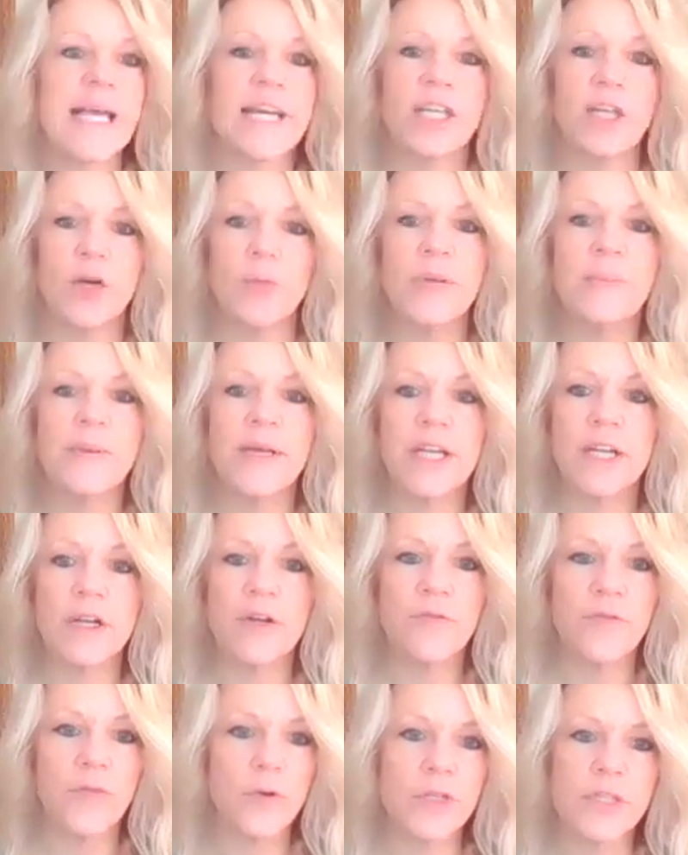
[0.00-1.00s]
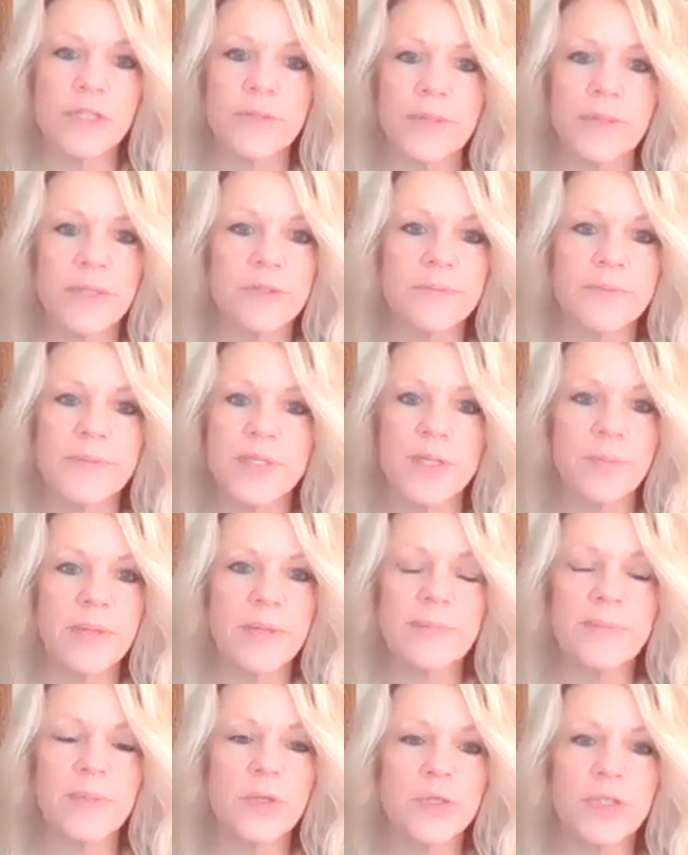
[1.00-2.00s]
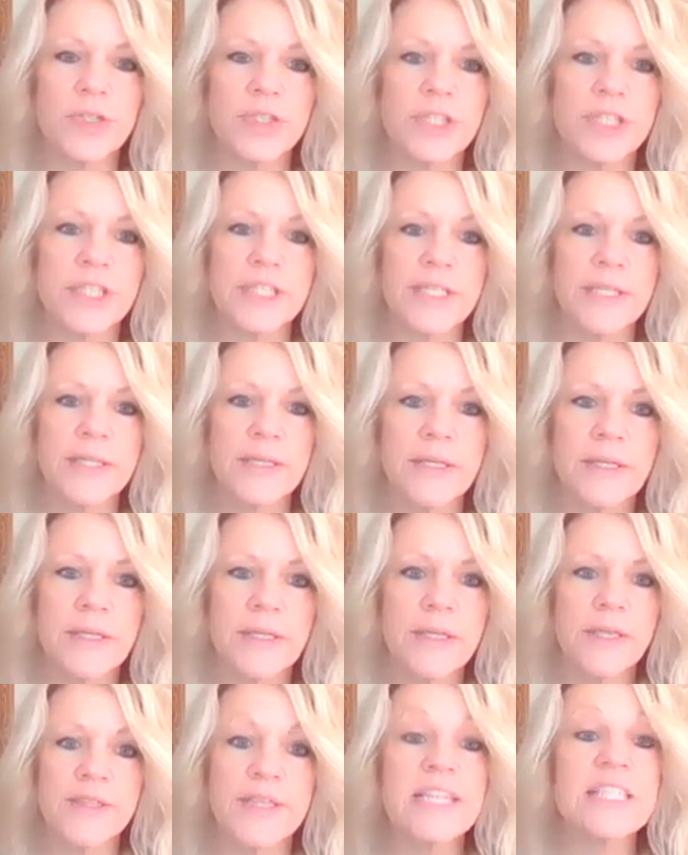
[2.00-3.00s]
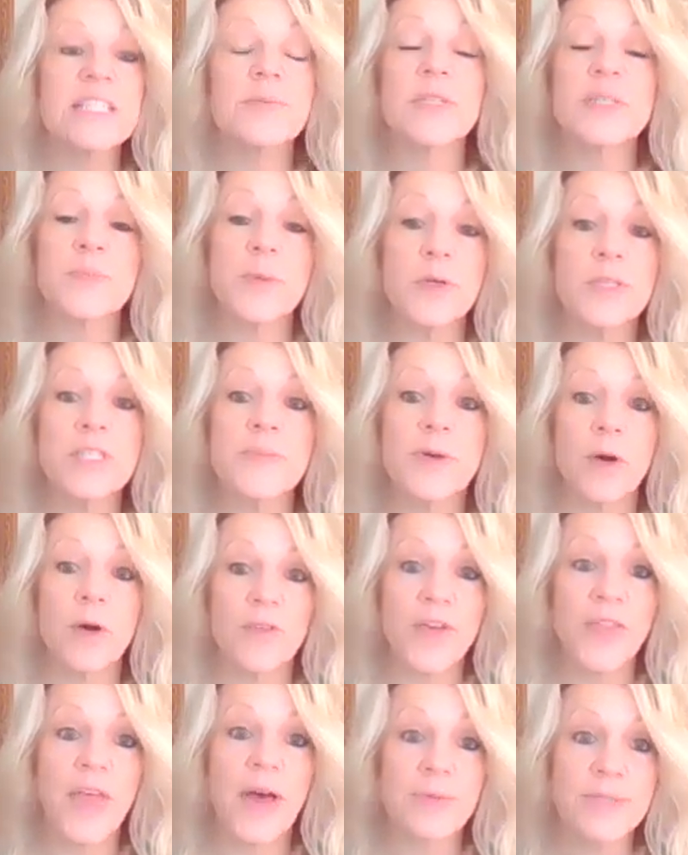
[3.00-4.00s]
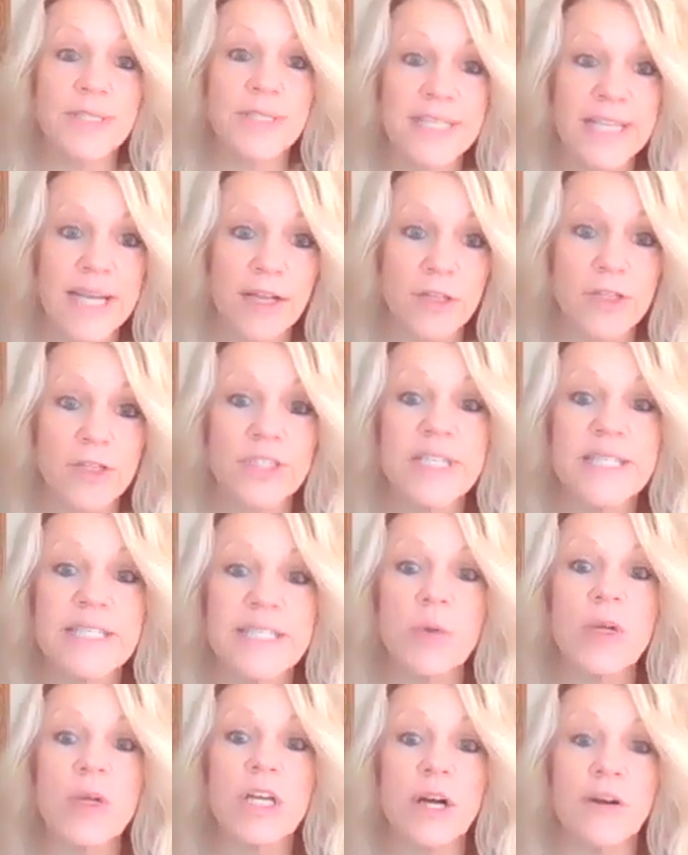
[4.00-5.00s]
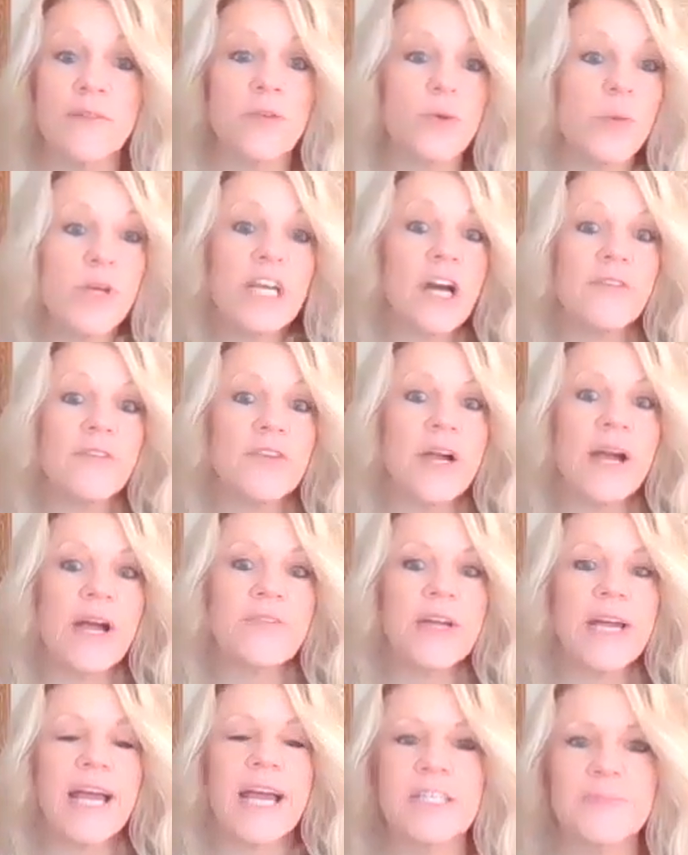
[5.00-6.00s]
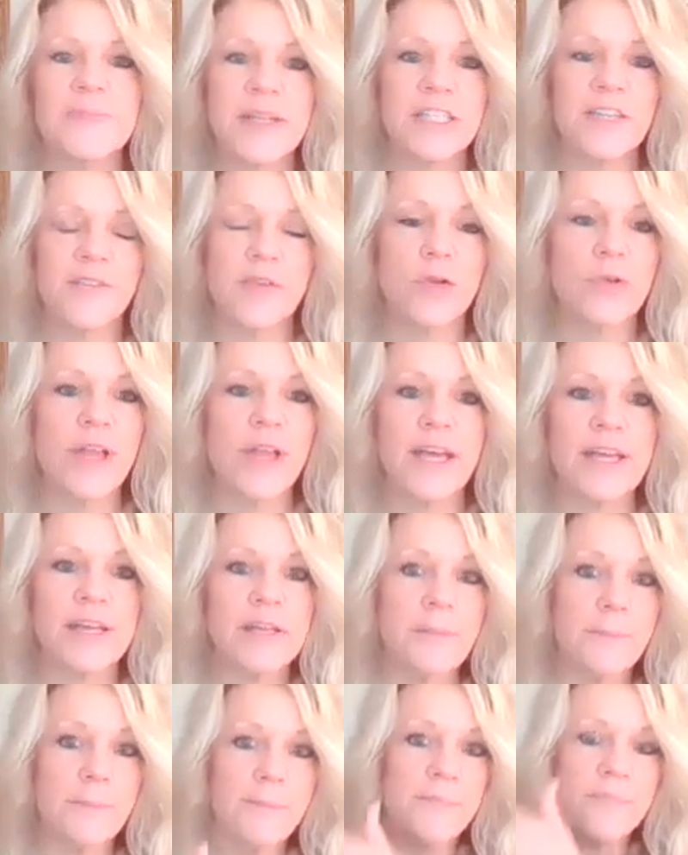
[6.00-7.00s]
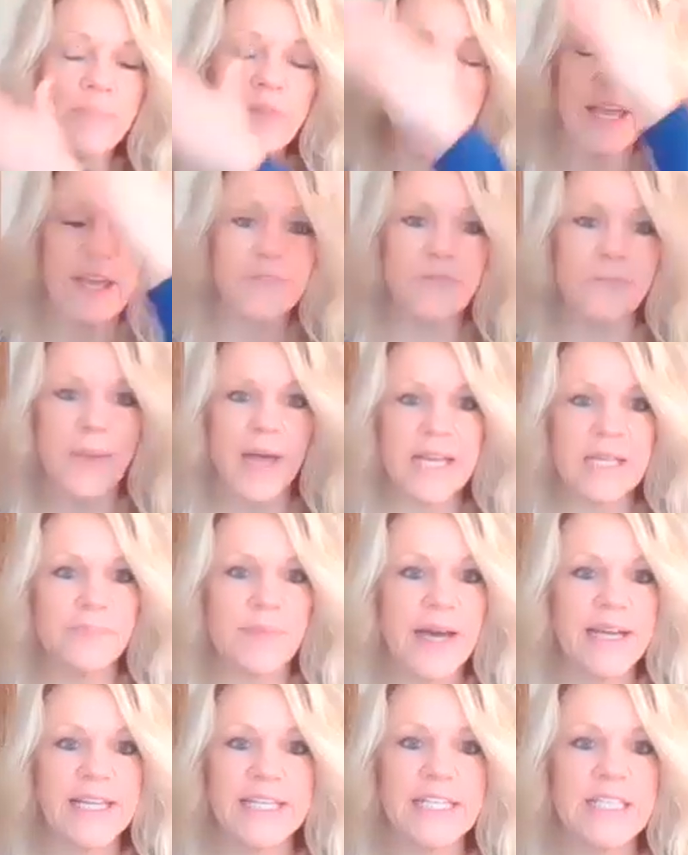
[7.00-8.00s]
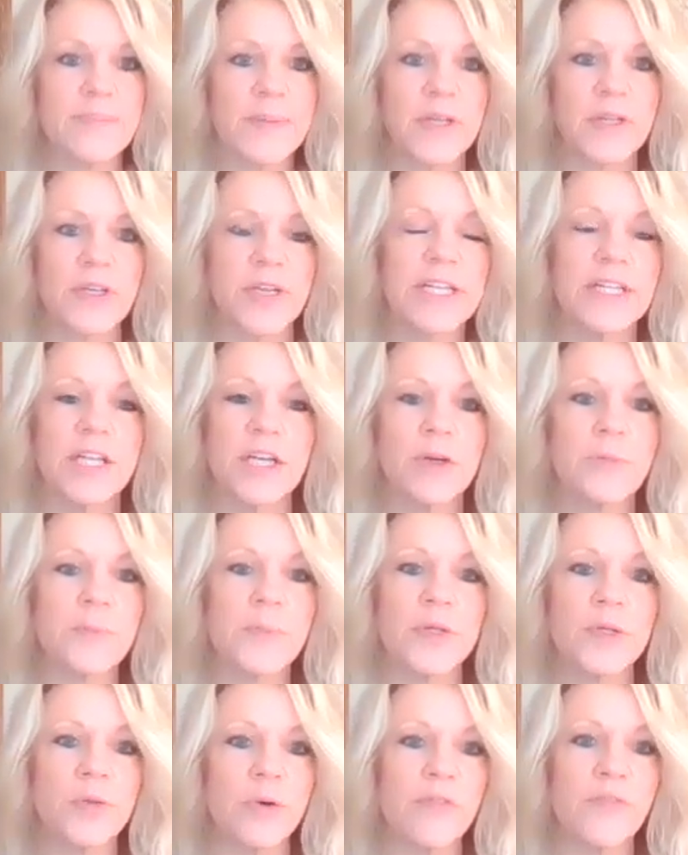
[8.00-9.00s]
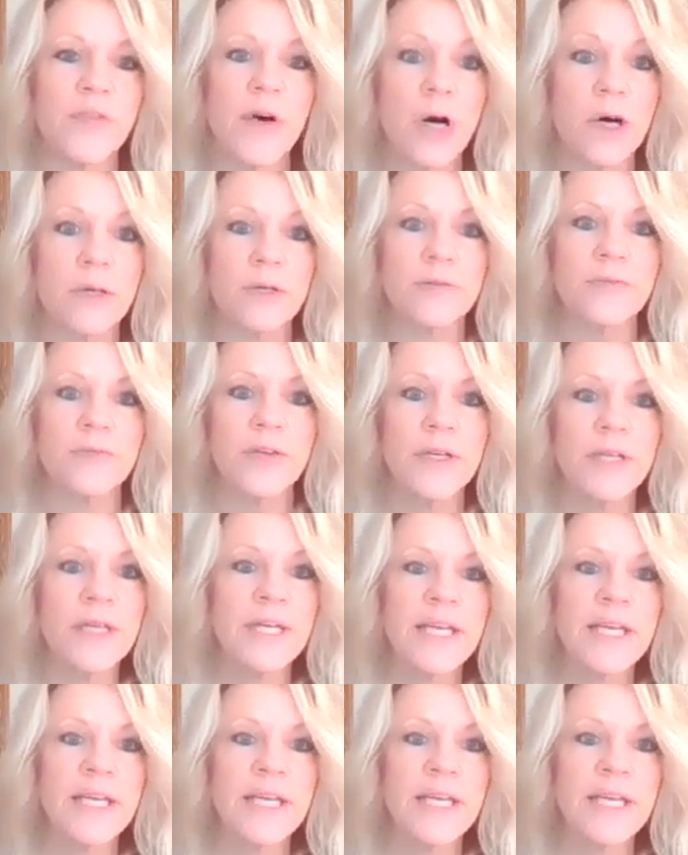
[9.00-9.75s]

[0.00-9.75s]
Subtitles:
I know we made it affordable so people could. This was supposed to be over $1,000 because we cover every aspect of your life, mind, body, spirit, and help you evolve.